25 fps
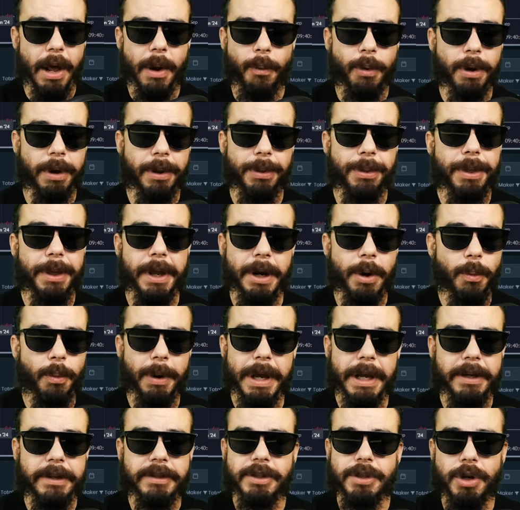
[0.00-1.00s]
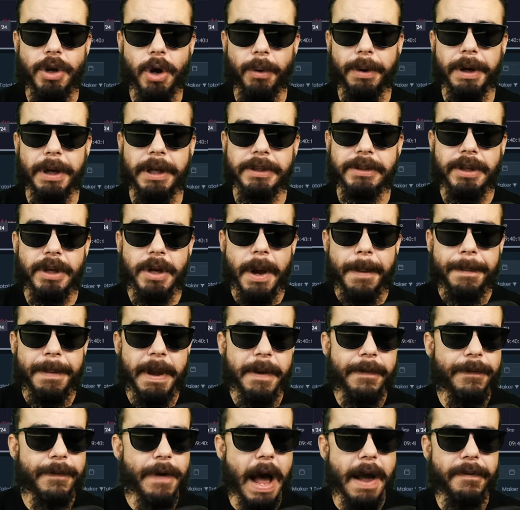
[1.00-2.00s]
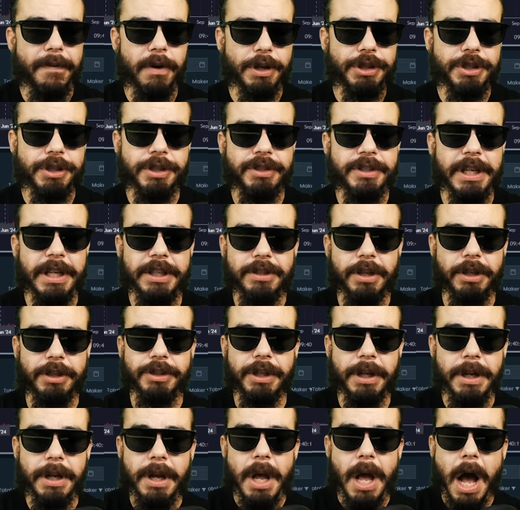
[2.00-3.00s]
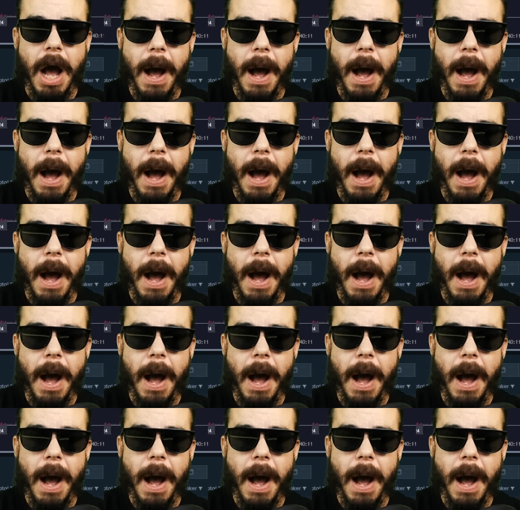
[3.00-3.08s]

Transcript: within a week's notice be 500, 600,